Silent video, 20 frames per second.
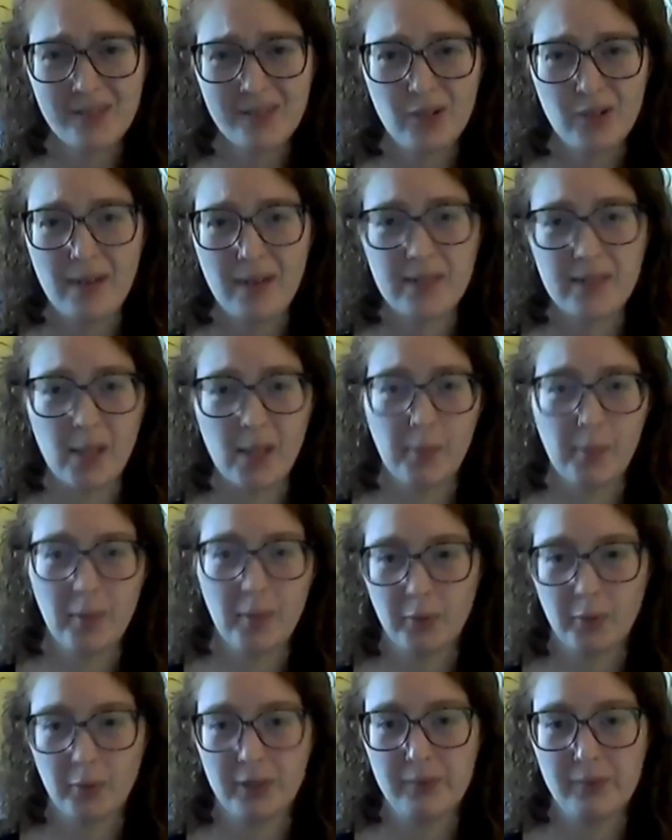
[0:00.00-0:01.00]
drafts help them
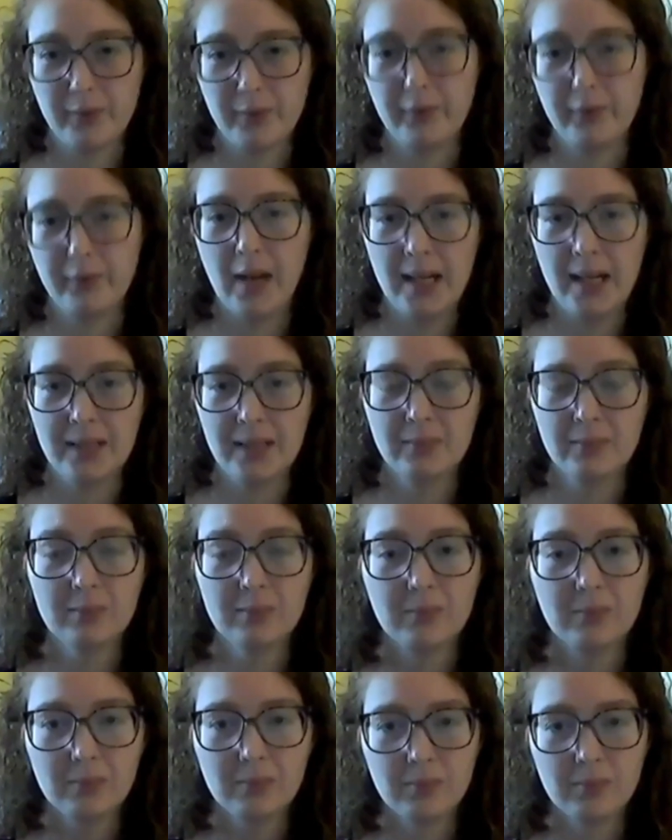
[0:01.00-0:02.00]
really refine
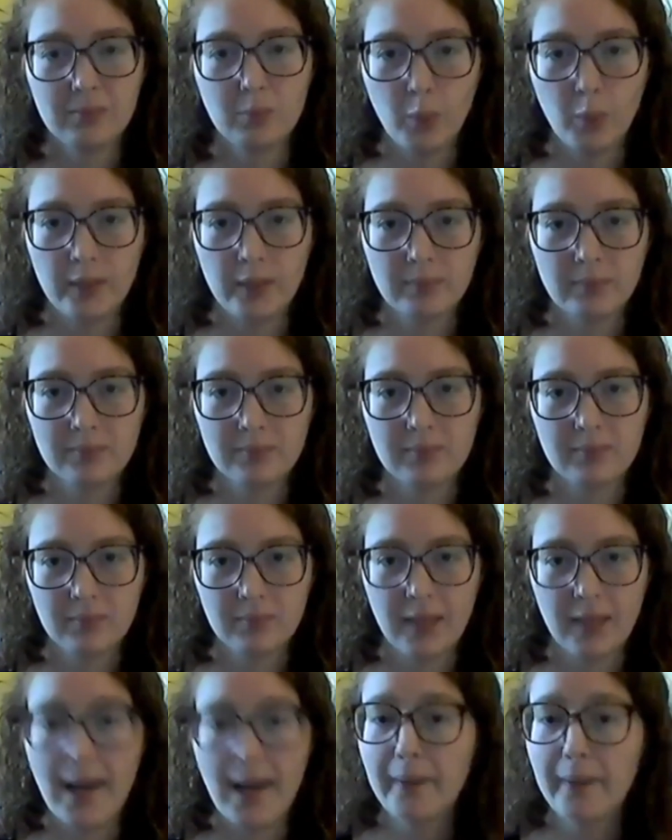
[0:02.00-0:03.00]
what
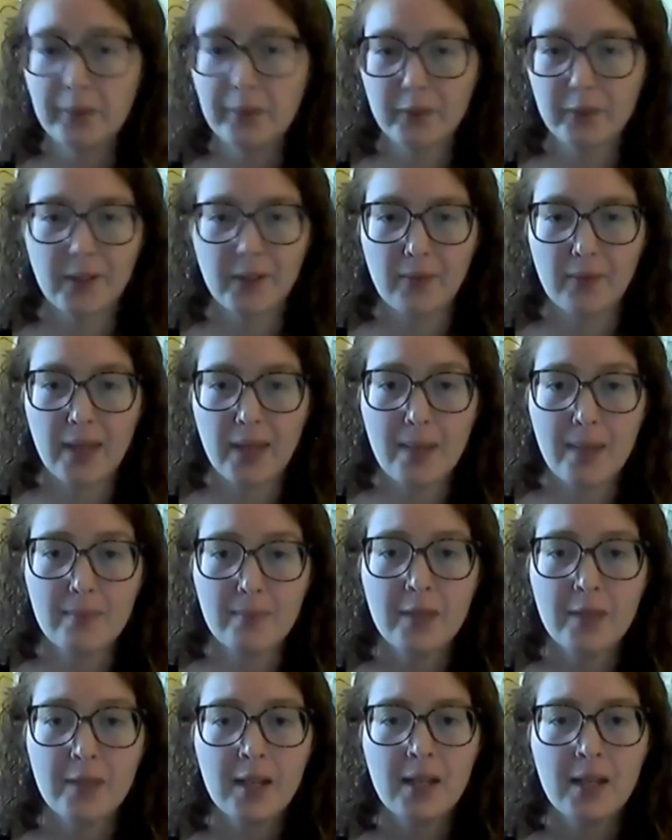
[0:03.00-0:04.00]
they have in front of them.
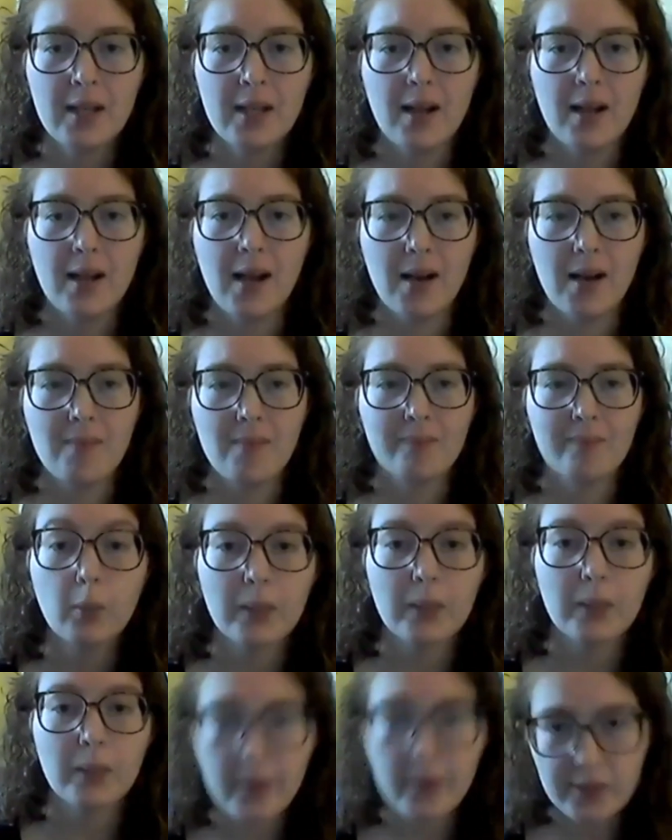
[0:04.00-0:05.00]

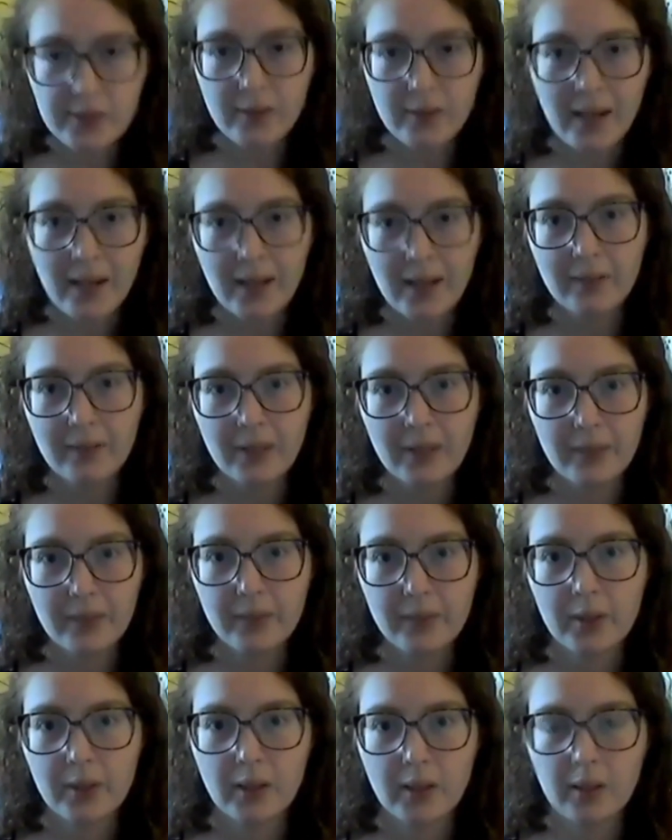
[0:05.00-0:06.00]
We also have, if
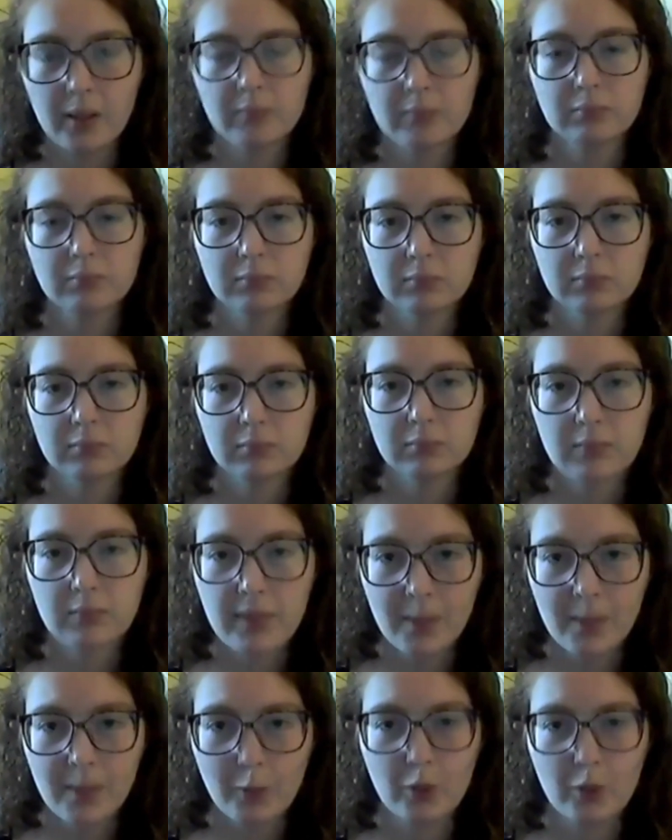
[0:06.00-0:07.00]
you're
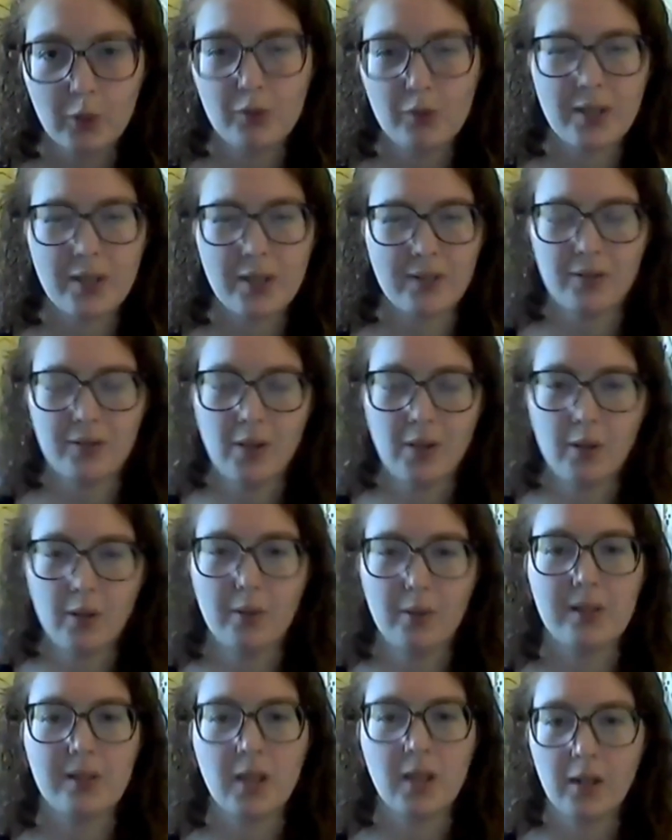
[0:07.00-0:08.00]
someone who doesn't know
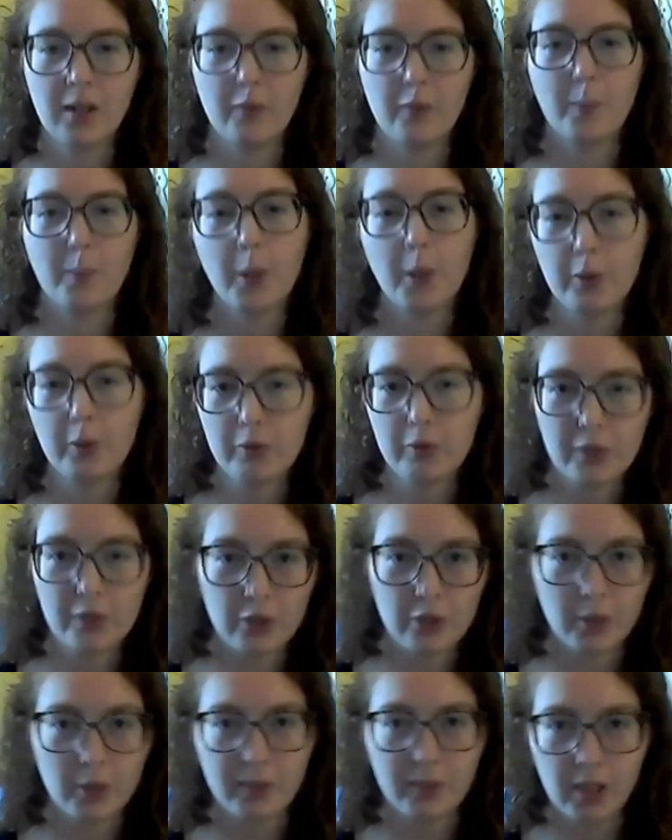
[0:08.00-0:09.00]
a ton of poetry
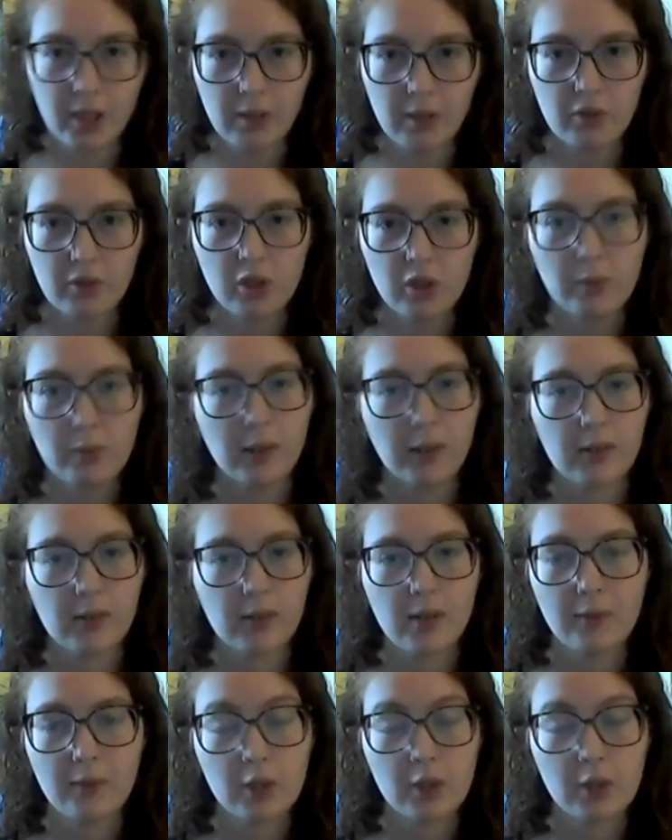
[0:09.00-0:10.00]
terminology, we also
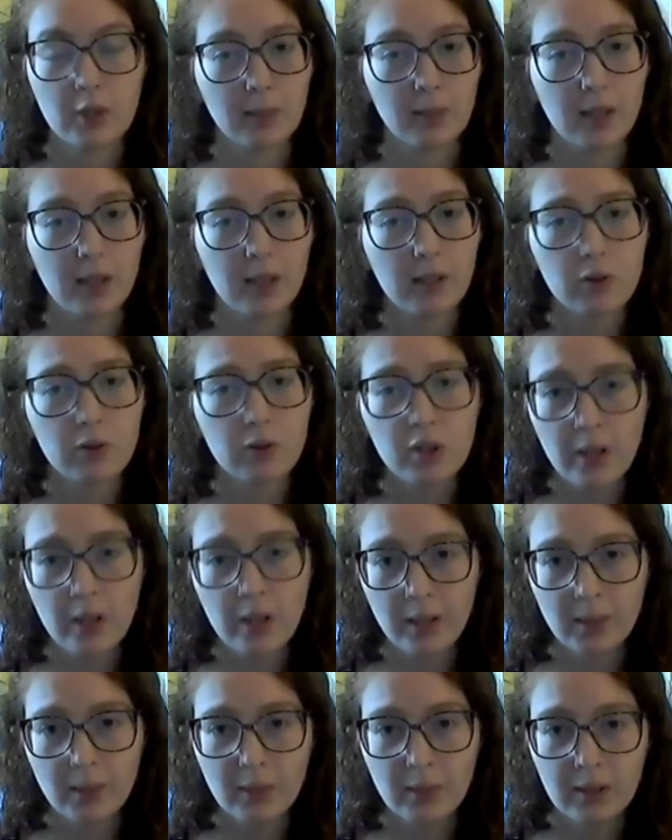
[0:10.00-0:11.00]
have a terminology
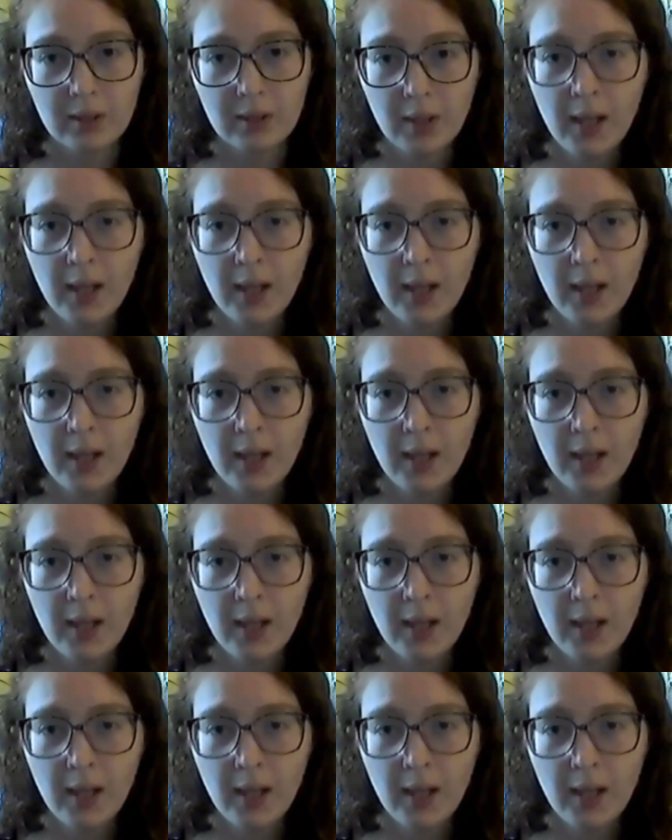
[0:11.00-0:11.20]
document.